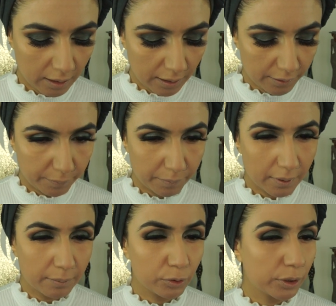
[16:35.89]

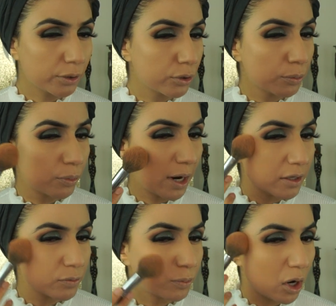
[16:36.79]
I'm going to
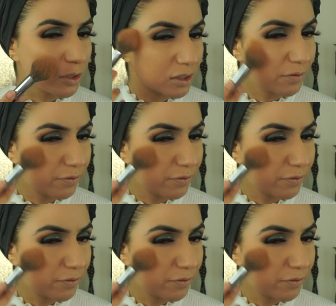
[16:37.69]
bronze the